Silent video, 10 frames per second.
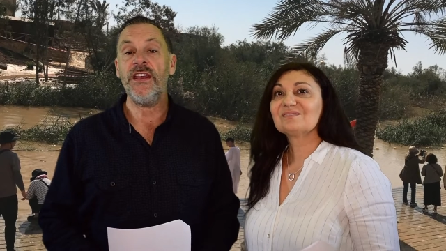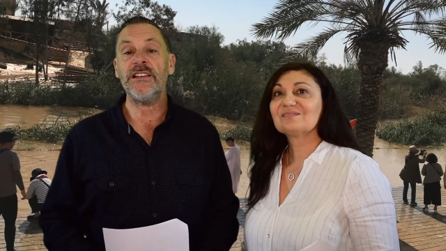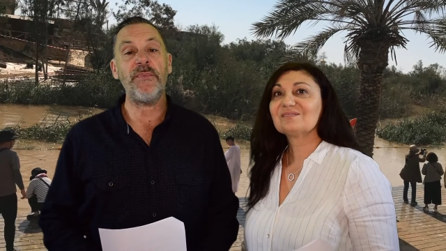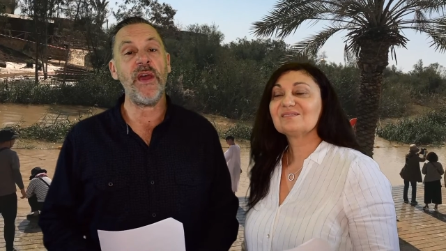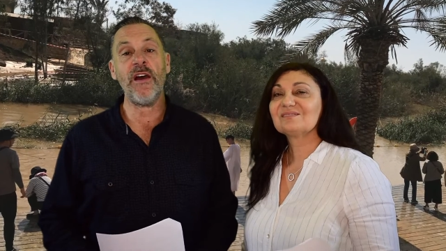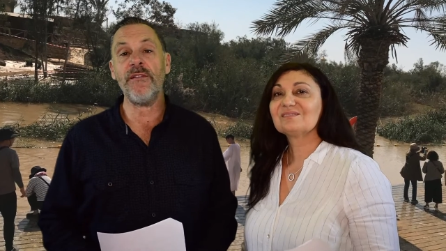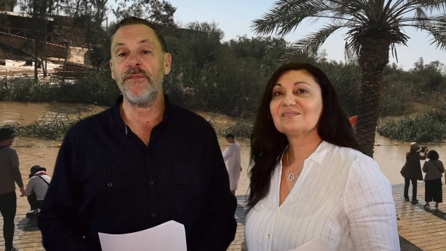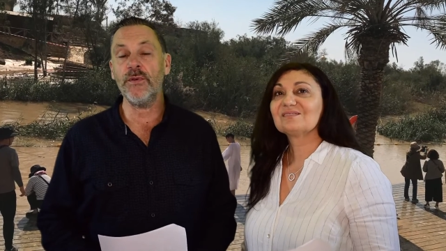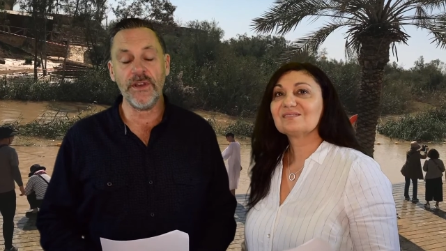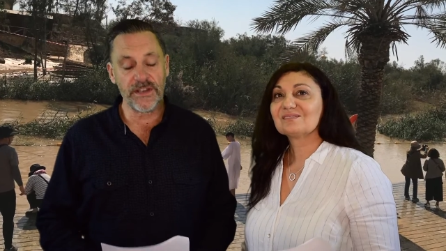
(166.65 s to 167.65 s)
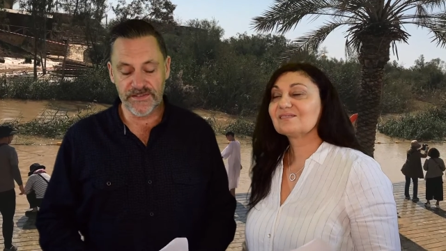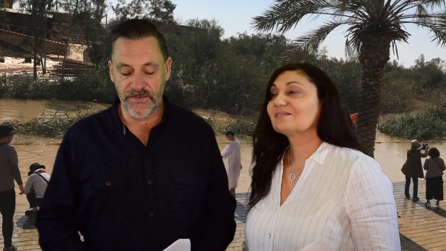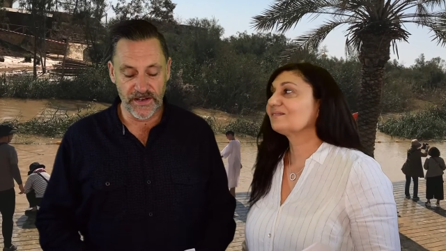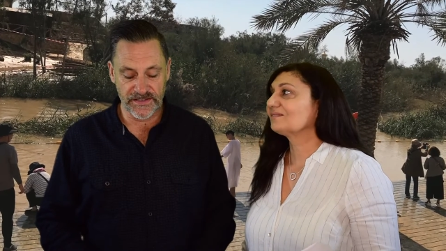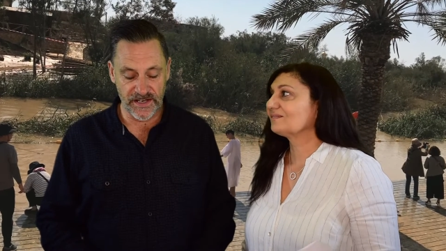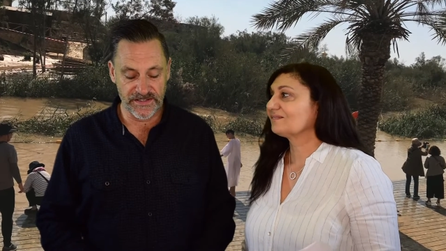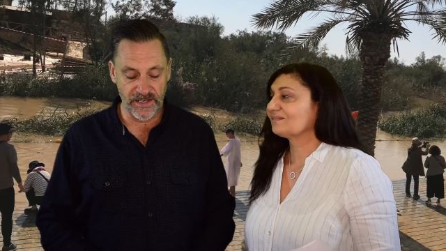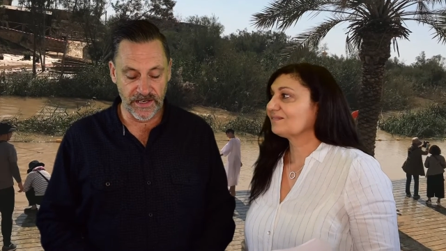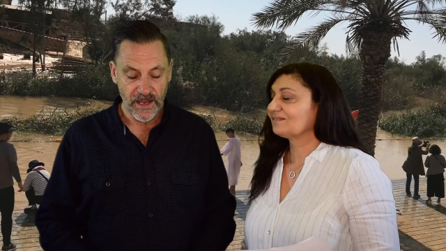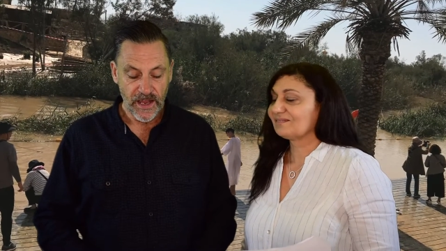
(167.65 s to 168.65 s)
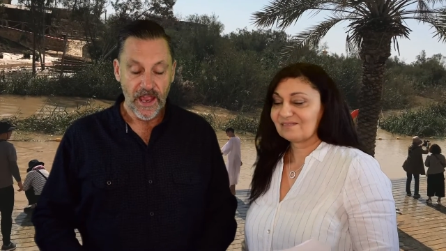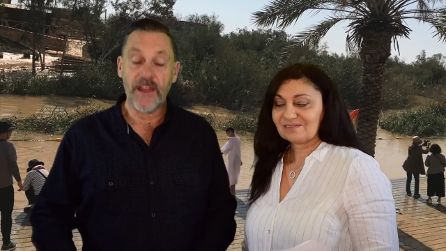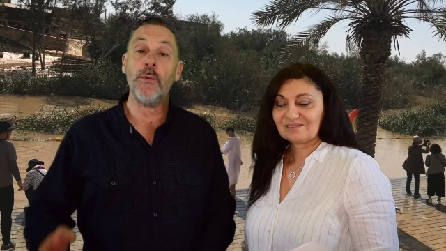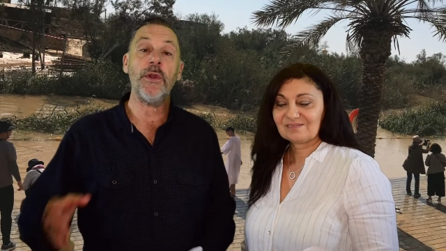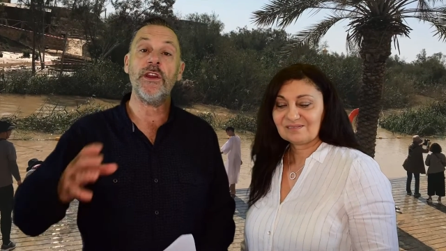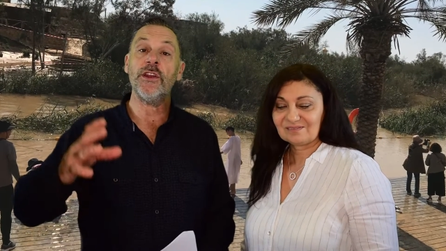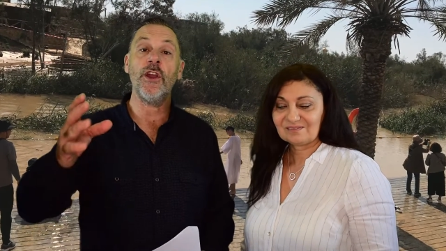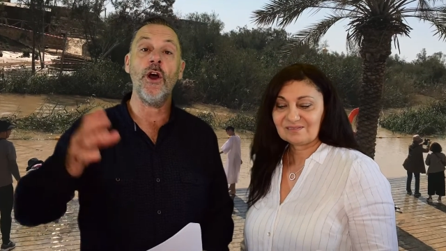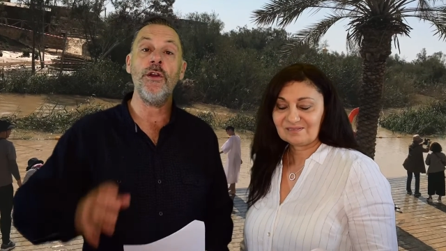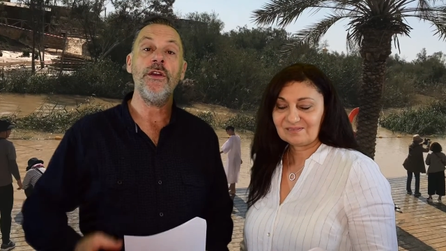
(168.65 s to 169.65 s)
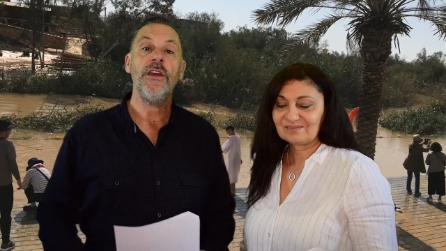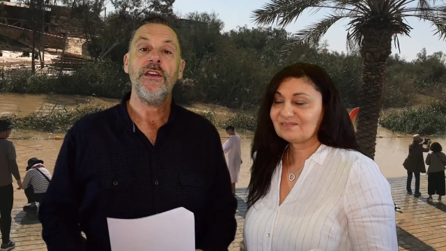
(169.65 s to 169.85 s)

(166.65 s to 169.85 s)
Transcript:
Speaker 1: It's powerful, it's fantastic, and then we're going to go